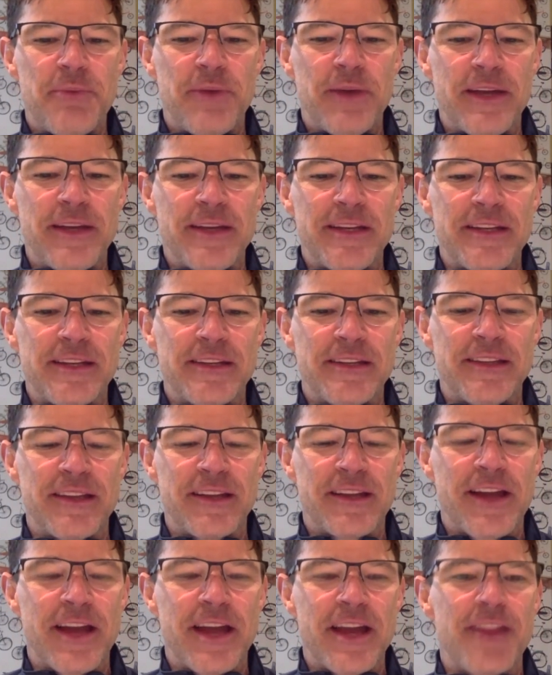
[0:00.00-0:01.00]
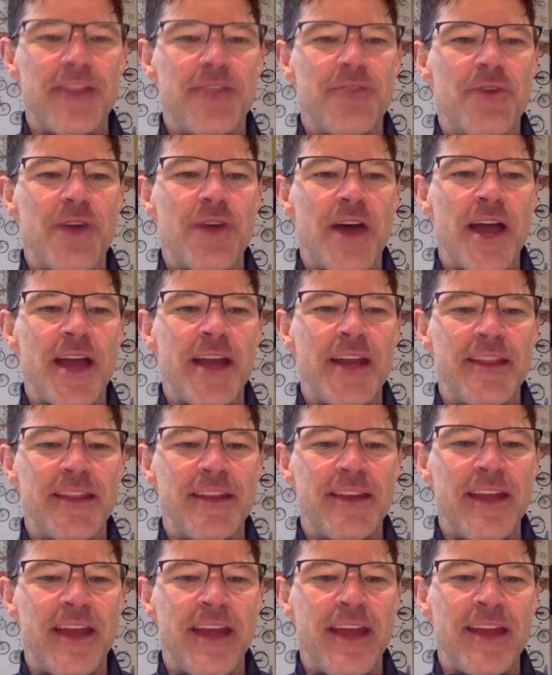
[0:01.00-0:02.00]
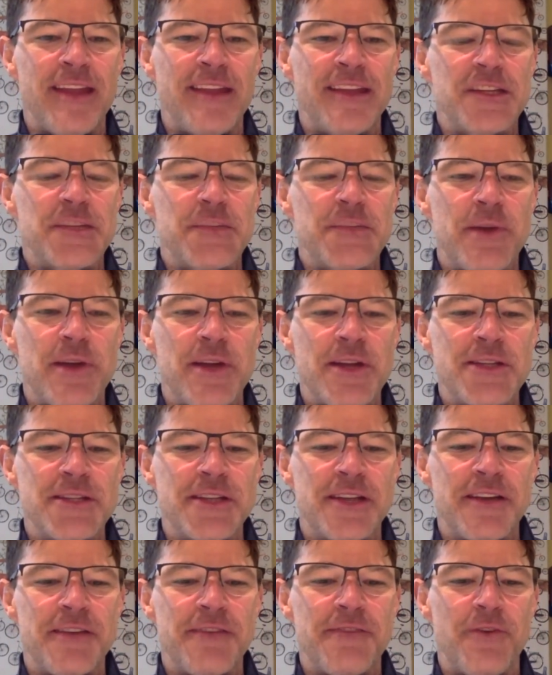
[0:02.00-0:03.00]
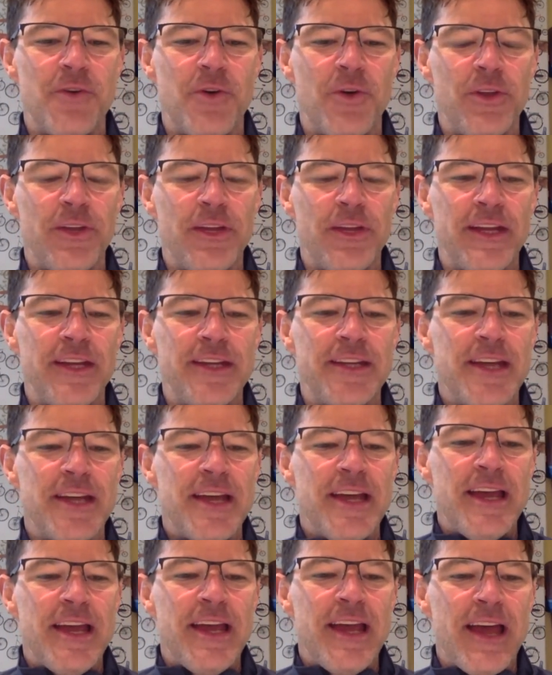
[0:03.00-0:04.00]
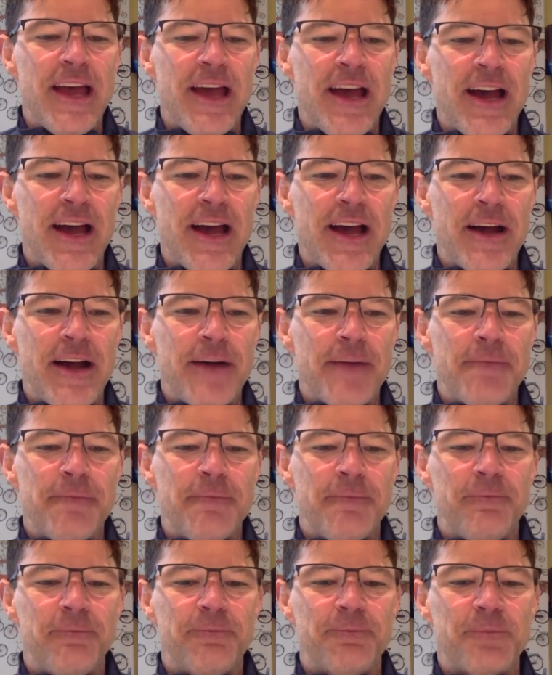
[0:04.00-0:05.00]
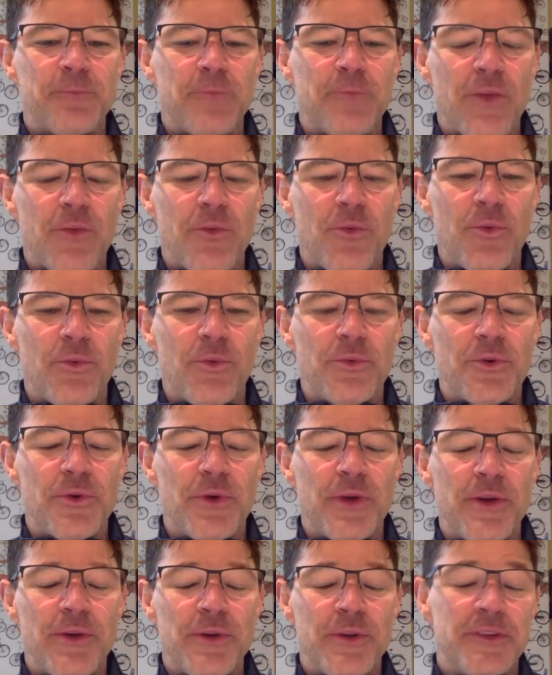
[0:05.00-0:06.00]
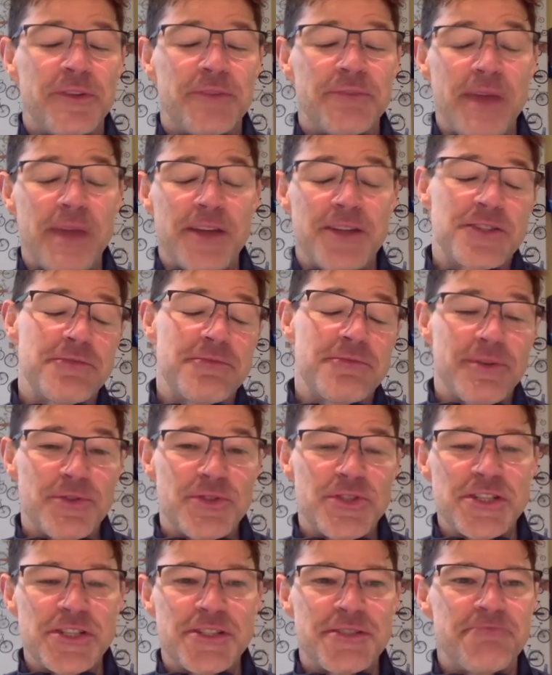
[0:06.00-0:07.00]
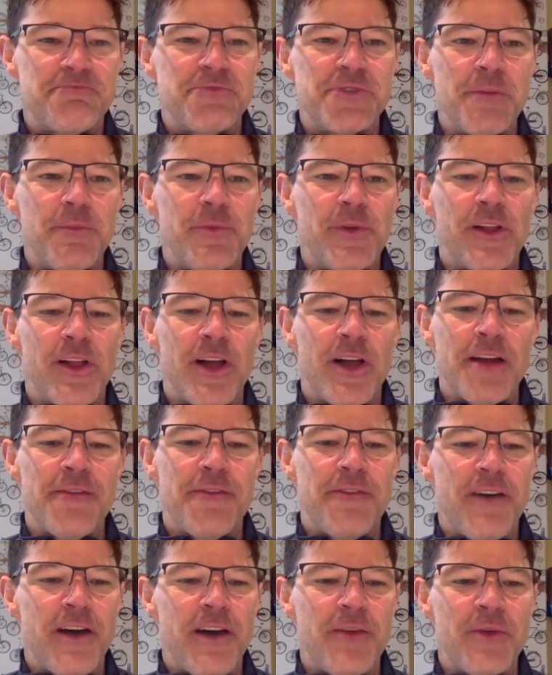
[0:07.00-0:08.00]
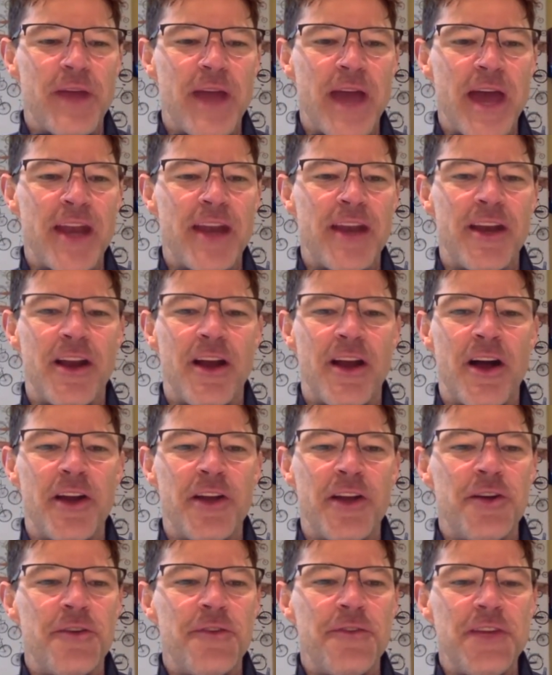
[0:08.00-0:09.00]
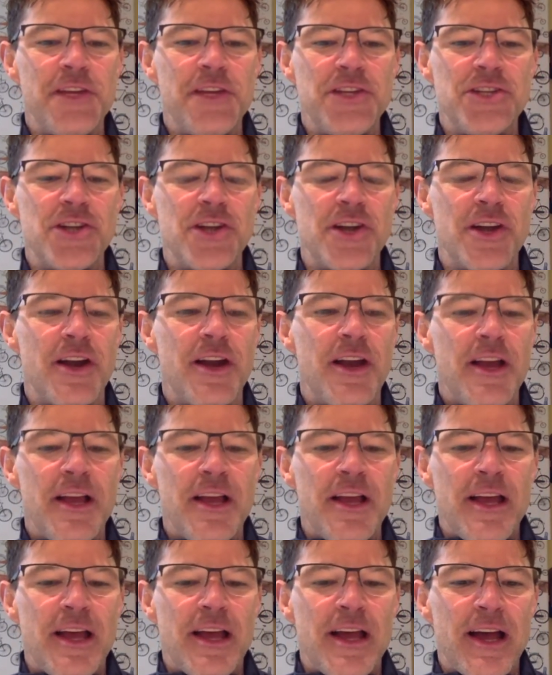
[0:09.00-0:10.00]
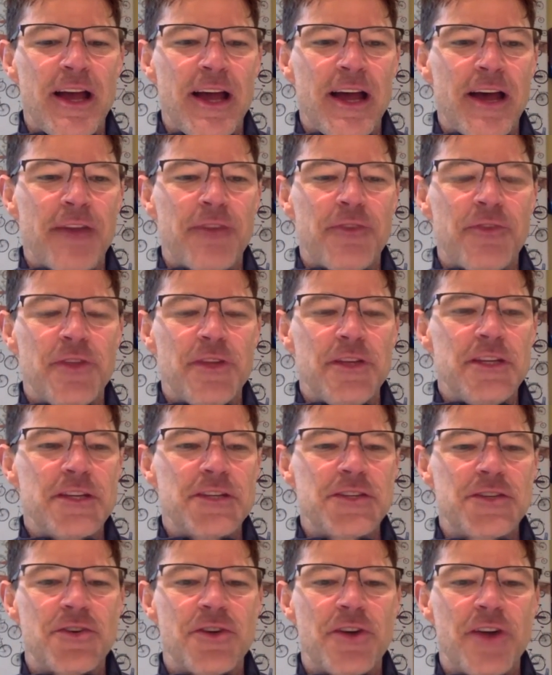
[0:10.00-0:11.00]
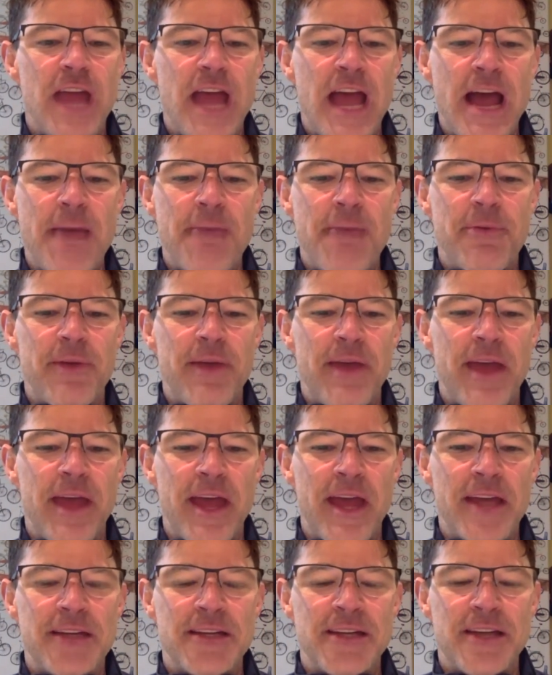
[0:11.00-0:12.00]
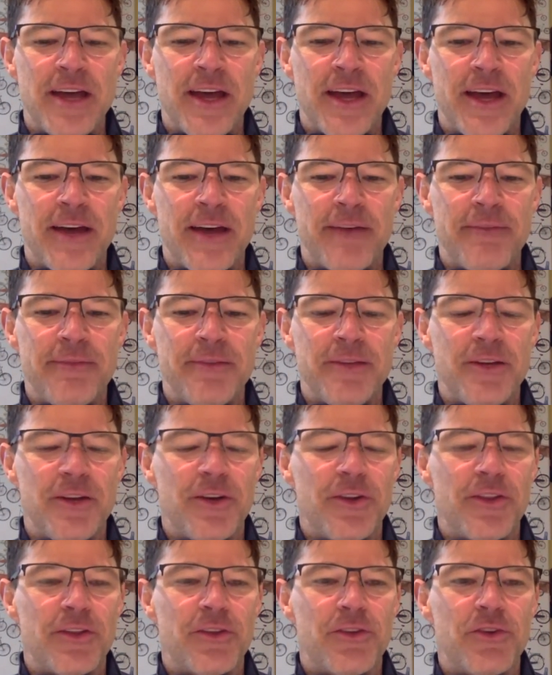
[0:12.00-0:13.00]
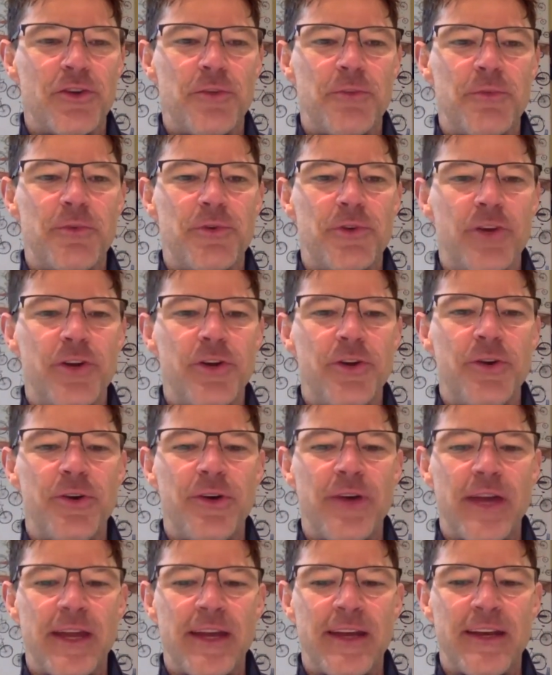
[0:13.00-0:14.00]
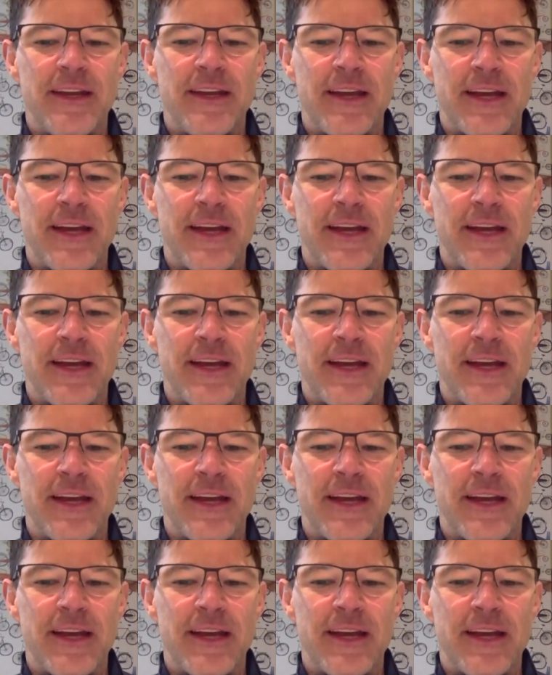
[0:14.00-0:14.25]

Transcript: but the kind of the ride and the day and the experience unfolded. It was just simply a lot of fun. We added an audio feature through the Discord app, and the group grew, and